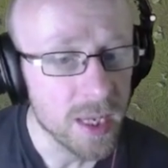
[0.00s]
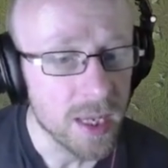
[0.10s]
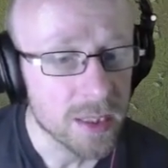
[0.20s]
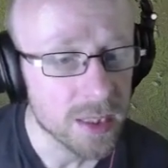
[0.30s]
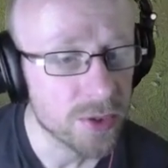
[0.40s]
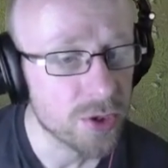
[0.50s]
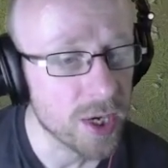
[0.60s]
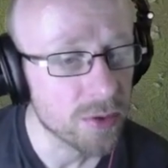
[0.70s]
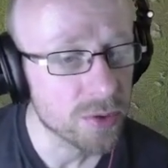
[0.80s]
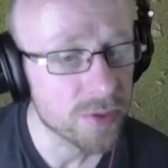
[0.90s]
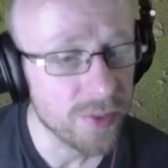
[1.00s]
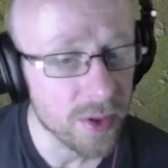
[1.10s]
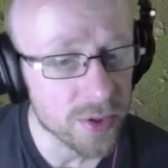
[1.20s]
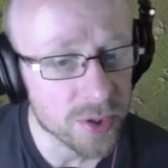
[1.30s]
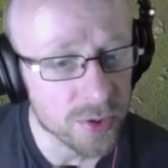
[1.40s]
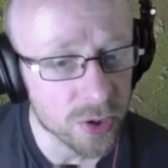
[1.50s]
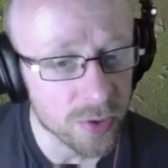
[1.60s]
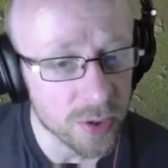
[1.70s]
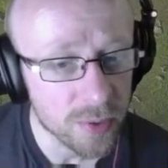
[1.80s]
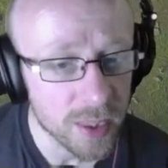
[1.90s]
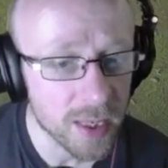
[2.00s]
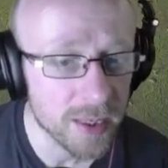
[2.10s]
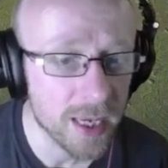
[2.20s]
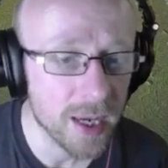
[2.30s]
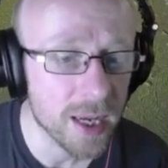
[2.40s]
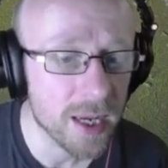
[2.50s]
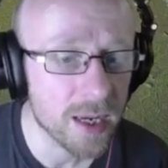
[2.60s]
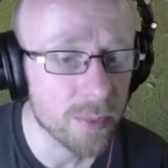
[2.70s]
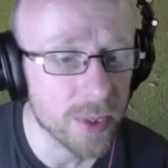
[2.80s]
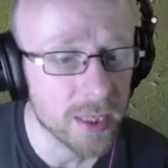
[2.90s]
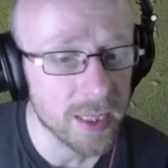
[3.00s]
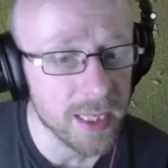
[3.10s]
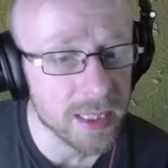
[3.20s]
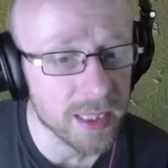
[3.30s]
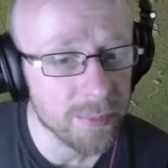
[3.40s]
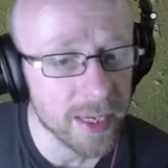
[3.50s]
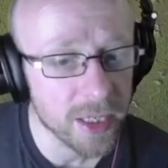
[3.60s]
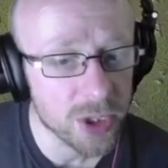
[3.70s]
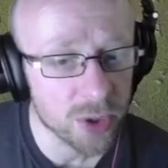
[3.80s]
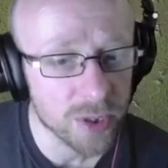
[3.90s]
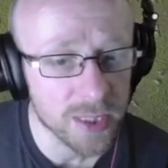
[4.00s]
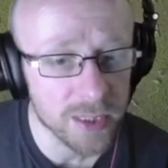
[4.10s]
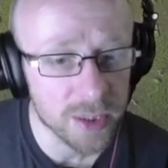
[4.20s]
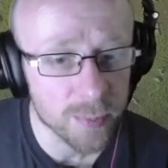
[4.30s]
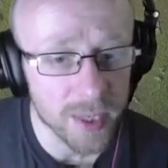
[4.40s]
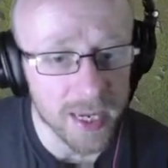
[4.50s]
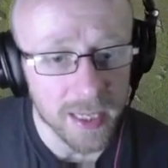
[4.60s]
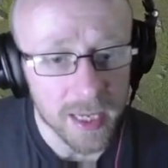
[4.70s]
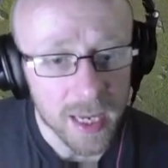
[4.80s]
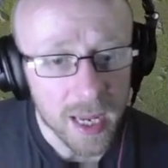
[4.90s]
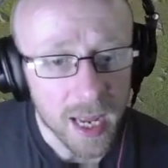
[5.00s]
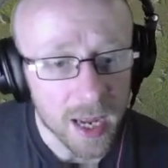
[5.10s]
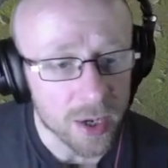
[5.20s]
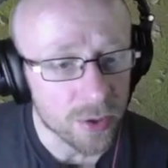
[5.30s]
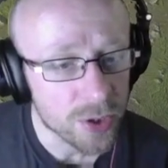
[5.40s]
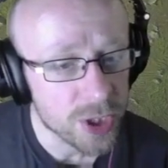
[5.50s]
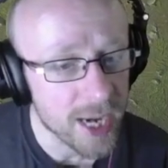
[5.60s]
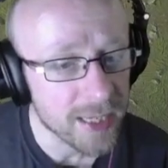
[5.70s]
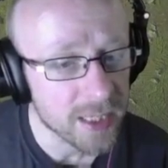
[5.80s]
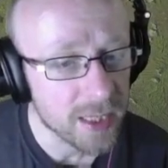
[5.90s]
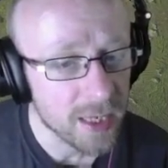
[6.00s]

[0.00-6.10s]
So the triangle rule. To follow the tutorial, we can easily make it sure continuous play. Unchecked,